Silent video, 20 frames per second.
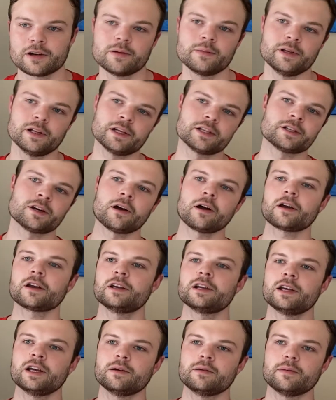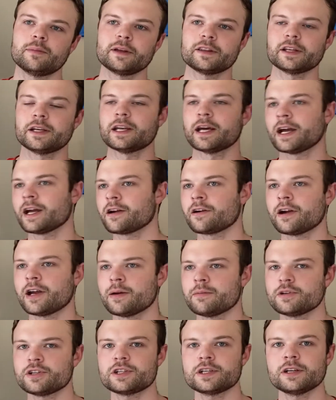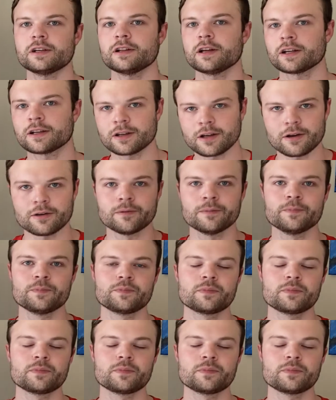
you're gonna be like talking to him about the diagram and shit? Like, no.